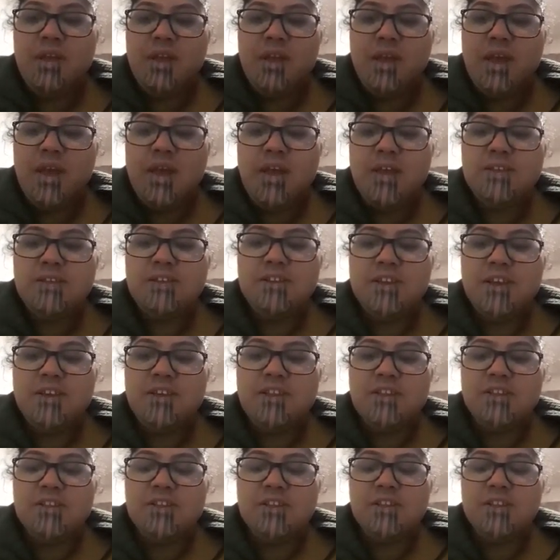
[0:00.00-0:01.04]
Hey, so
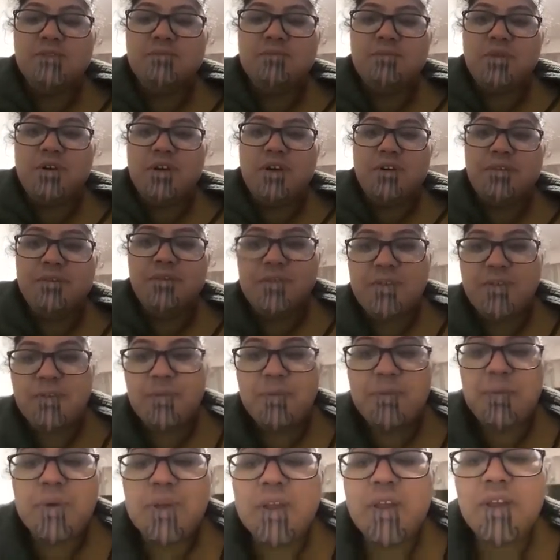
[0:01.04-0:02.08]
this is my
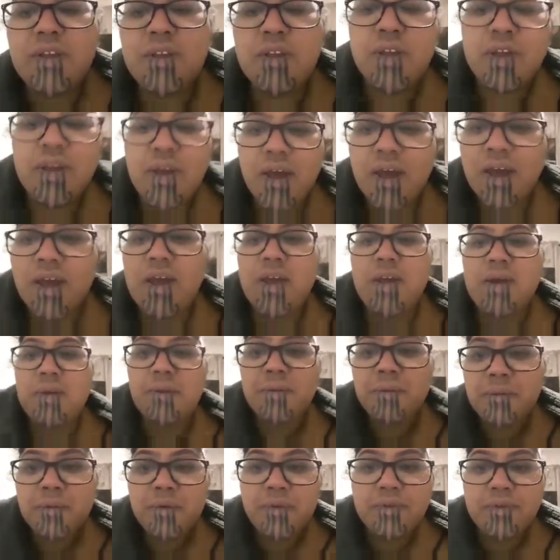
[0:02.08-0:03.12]
fifth week
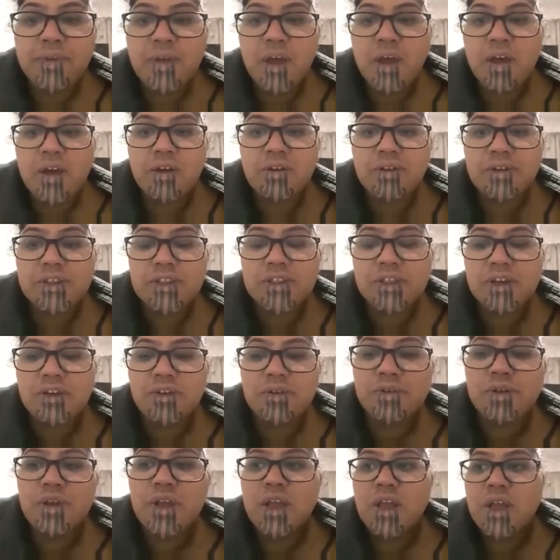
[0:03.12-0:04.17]
with Kahawi
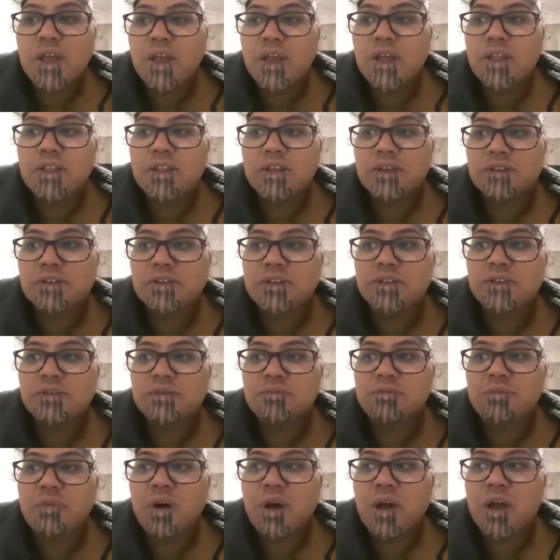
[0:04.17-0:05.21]
Tau. This is
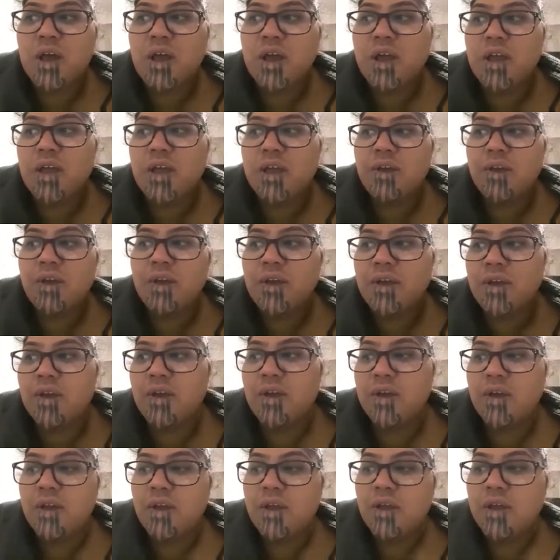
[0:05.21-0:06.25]
my
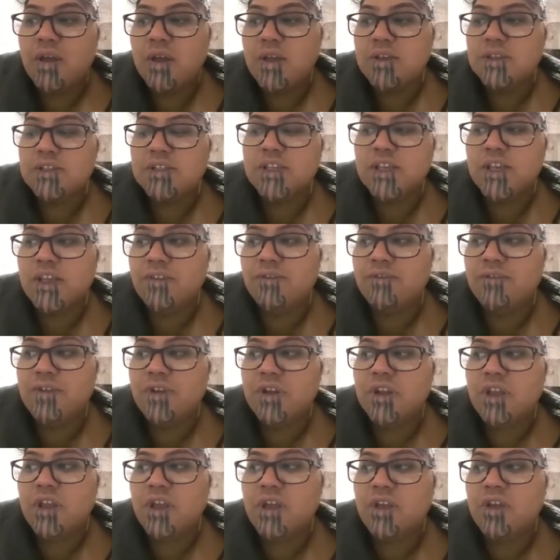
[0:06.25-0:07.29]
second
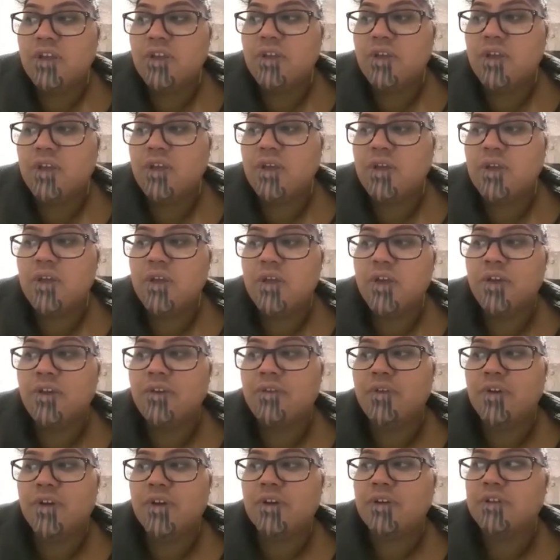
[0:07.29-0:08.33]
video
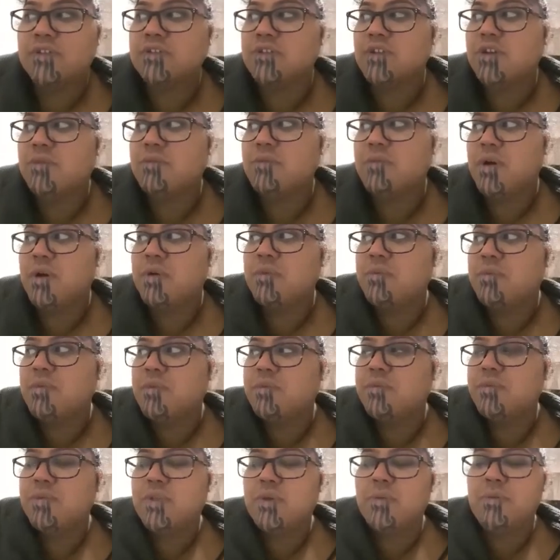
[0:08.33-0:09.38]
focused on
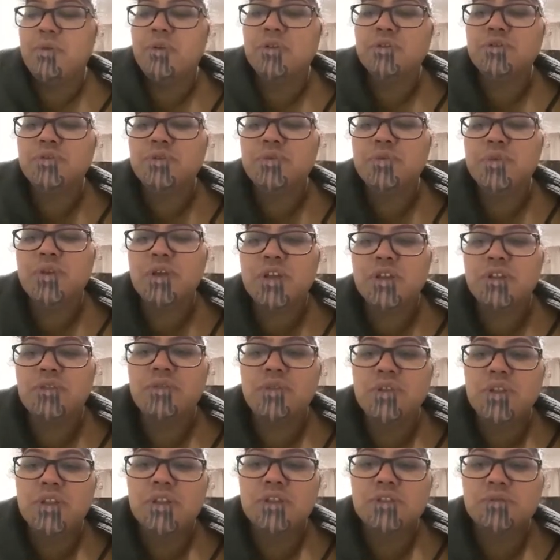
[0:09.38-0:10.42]
the module we are
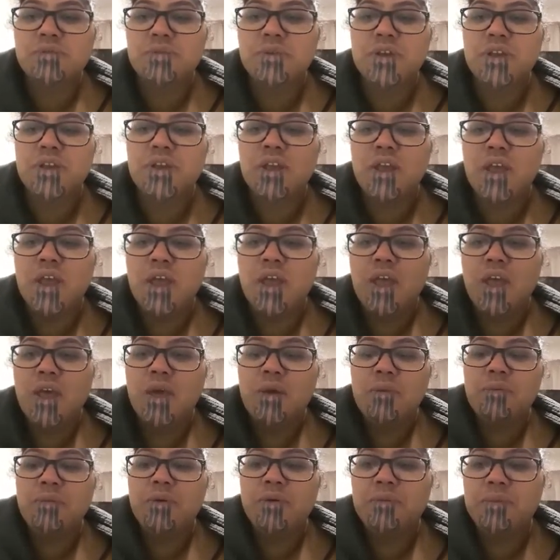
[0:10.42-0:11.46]
doing this week,
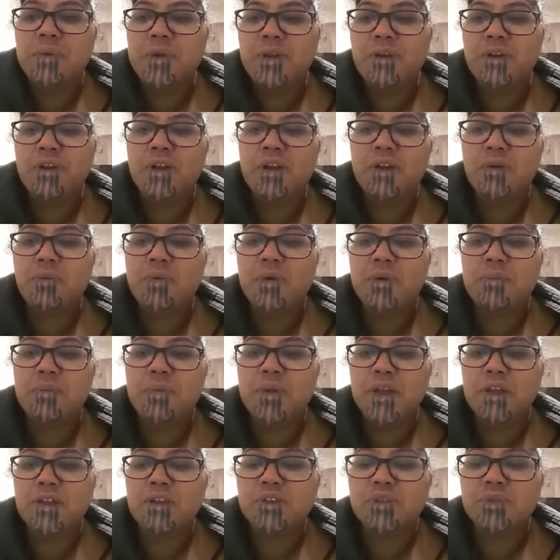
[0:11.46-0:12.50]
preparing a
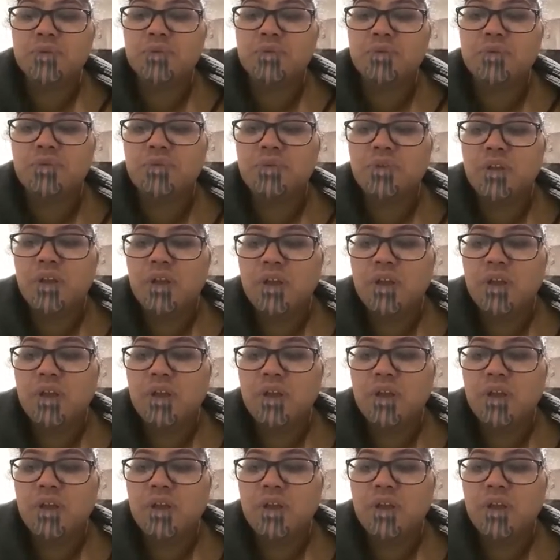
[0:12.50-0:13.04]
one-page tour.